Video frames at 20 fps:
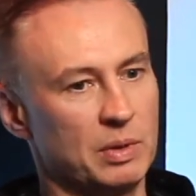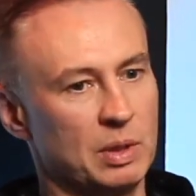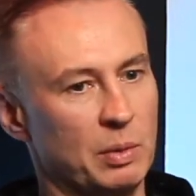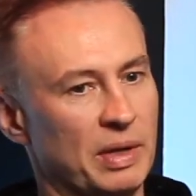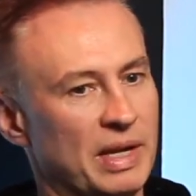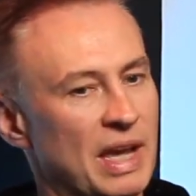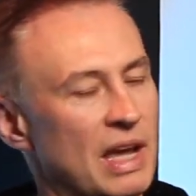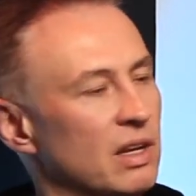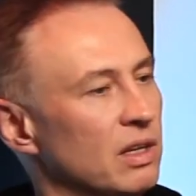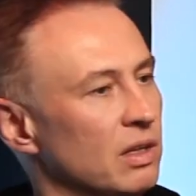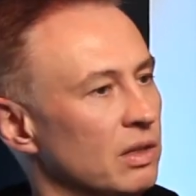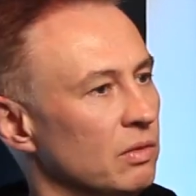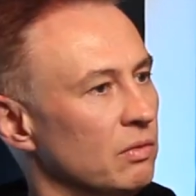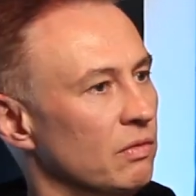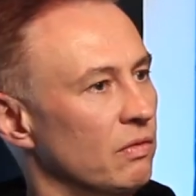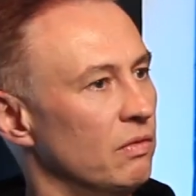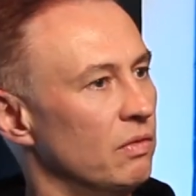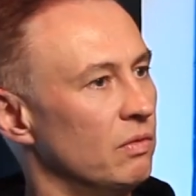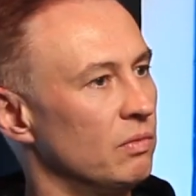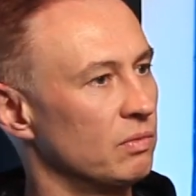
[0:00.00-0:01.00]

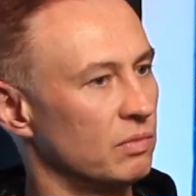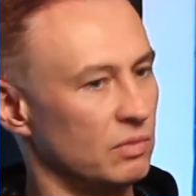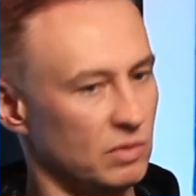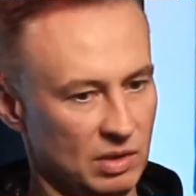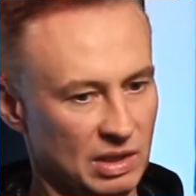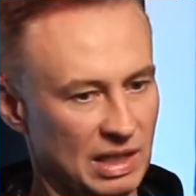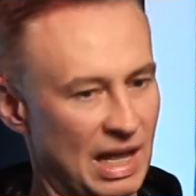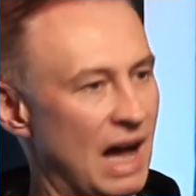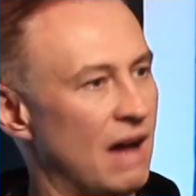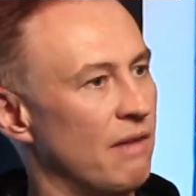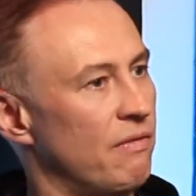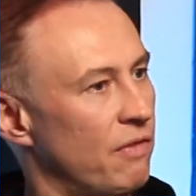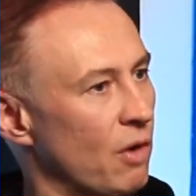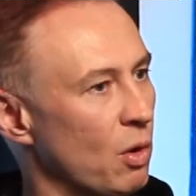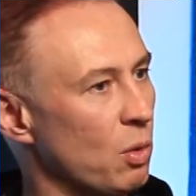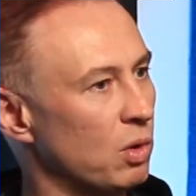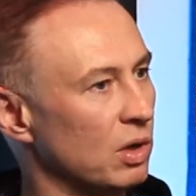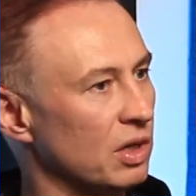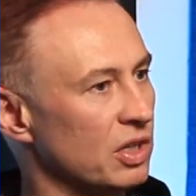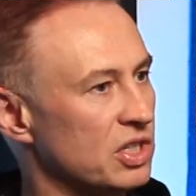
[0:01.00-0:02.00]
getting live
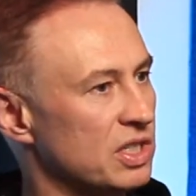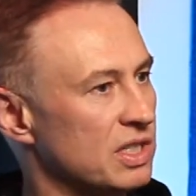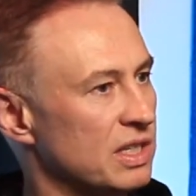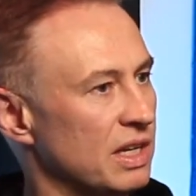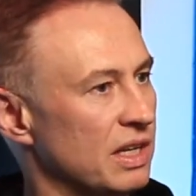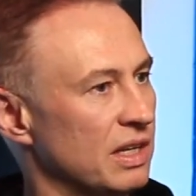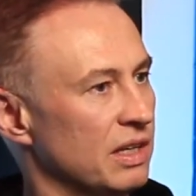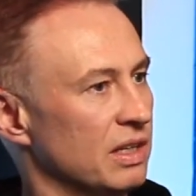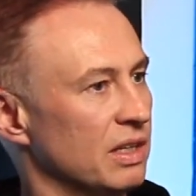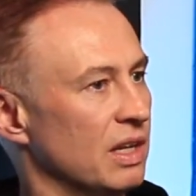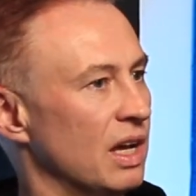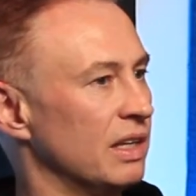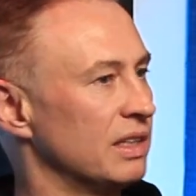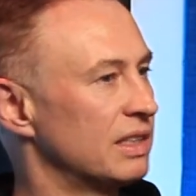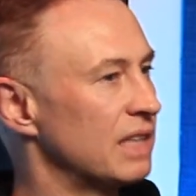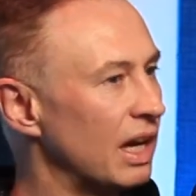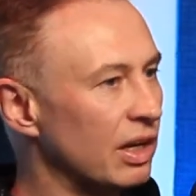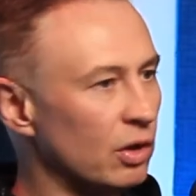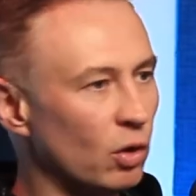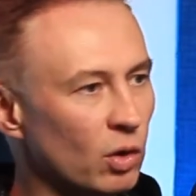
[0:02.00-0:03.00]
vocalists in
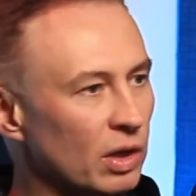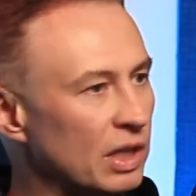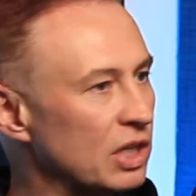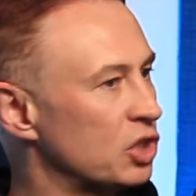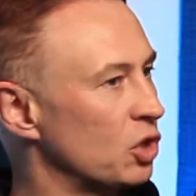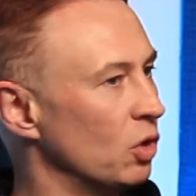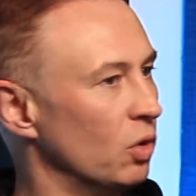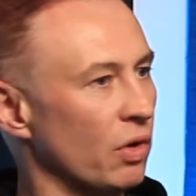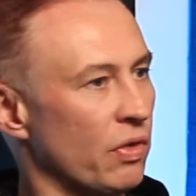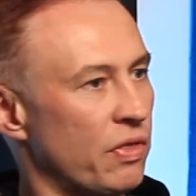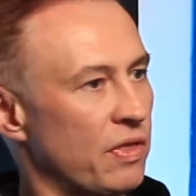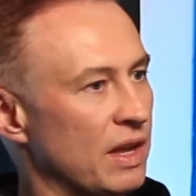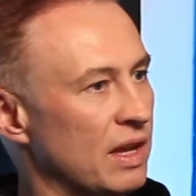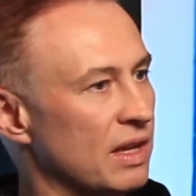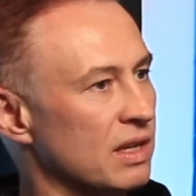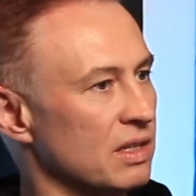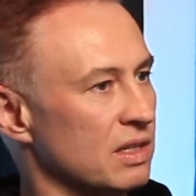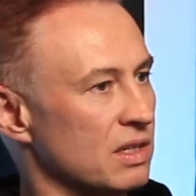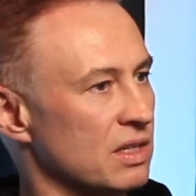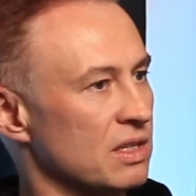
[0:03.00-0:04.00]
and all these sort of
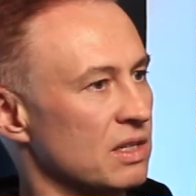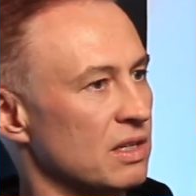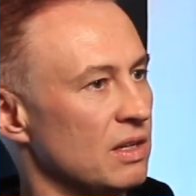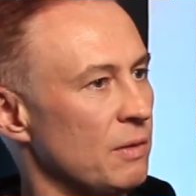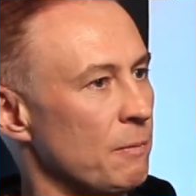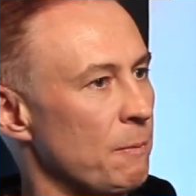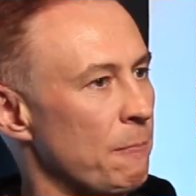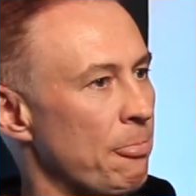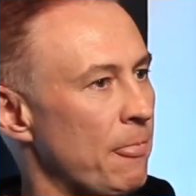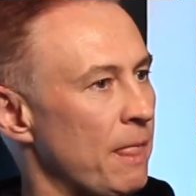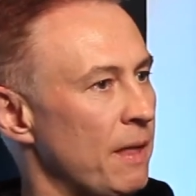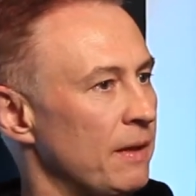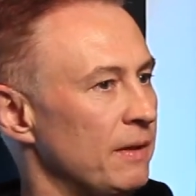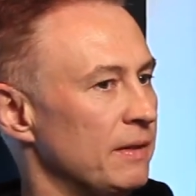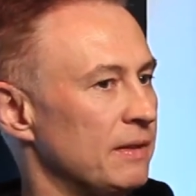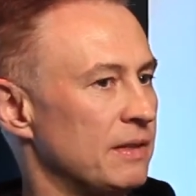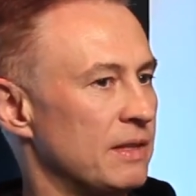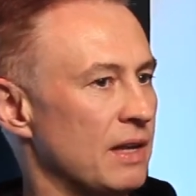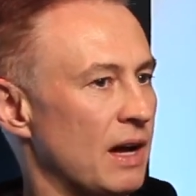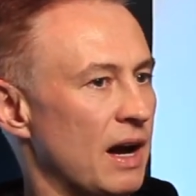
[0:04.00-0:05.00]
things
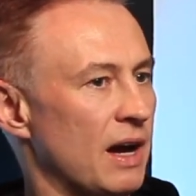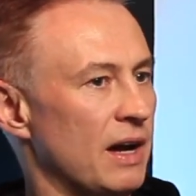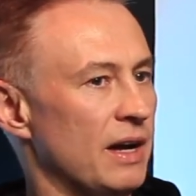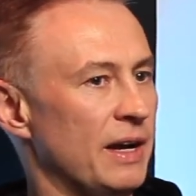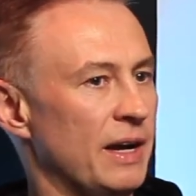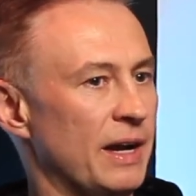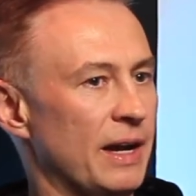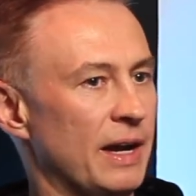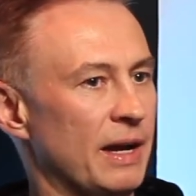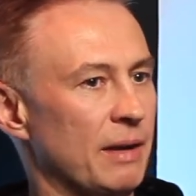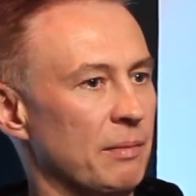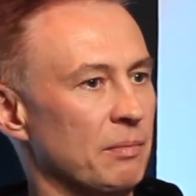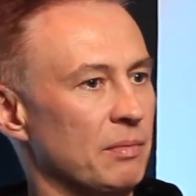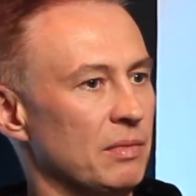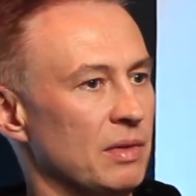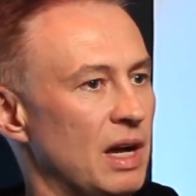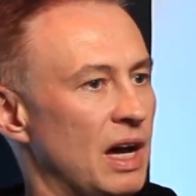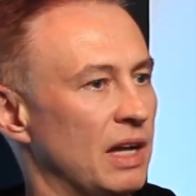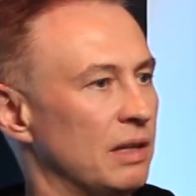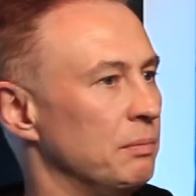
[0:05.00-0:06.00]
that
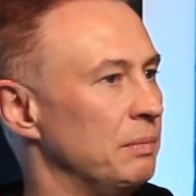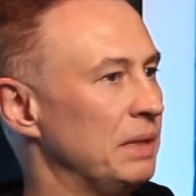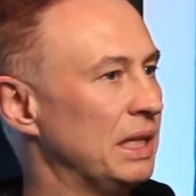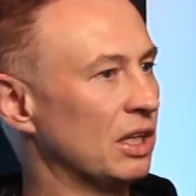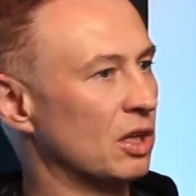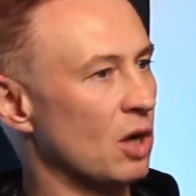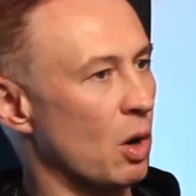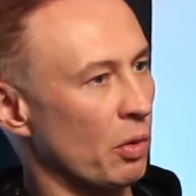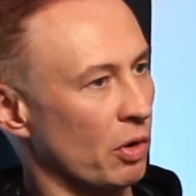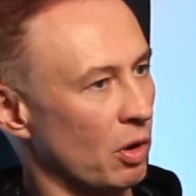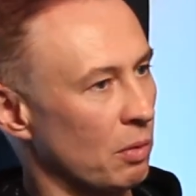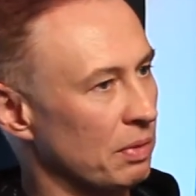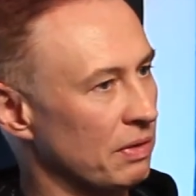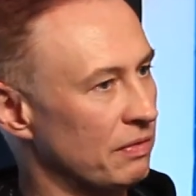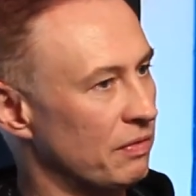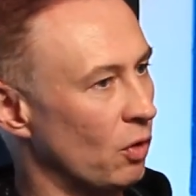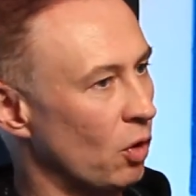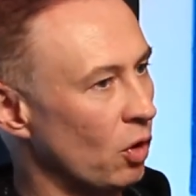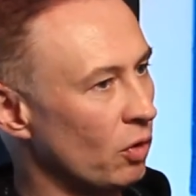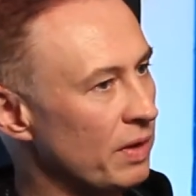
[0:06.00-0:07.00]
hadn't been going on
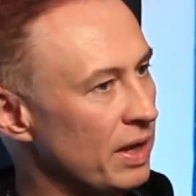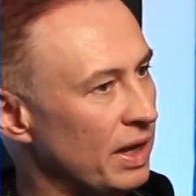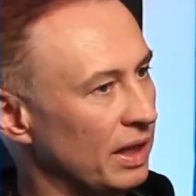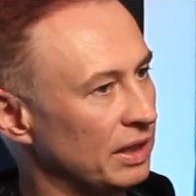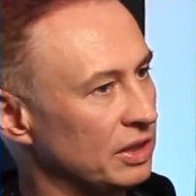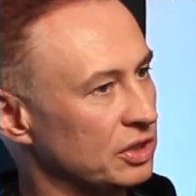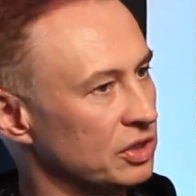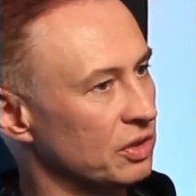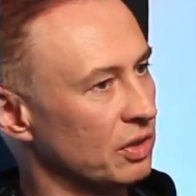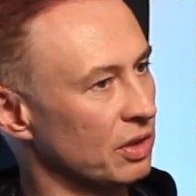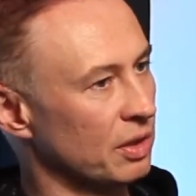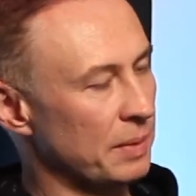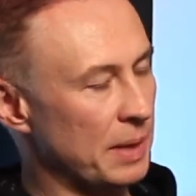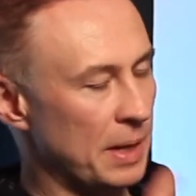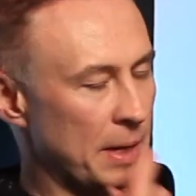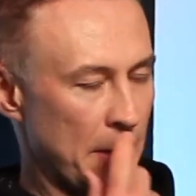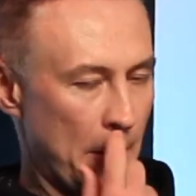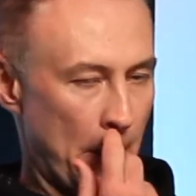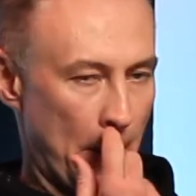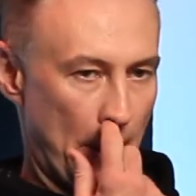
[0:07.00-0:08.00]
before, really. Do you know what I
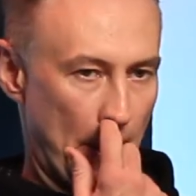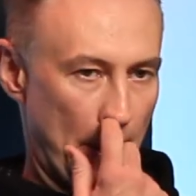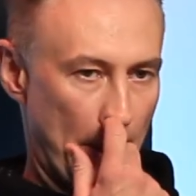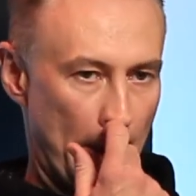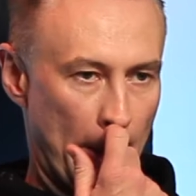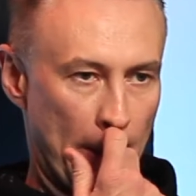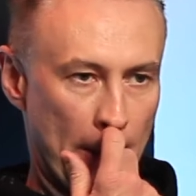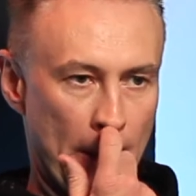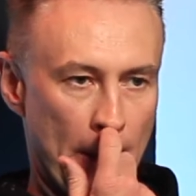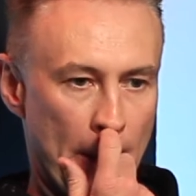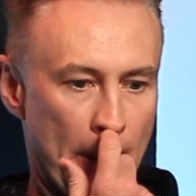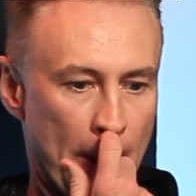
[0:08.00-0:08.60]
mean? And